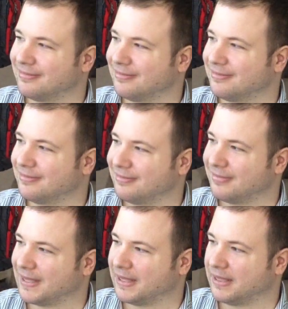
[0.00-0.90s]

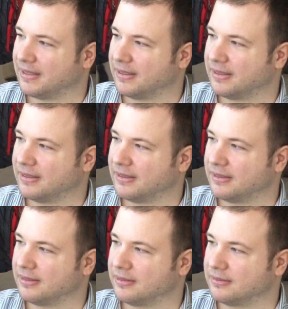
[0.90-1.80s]

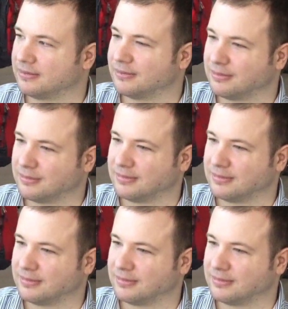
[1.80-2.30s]
(silent)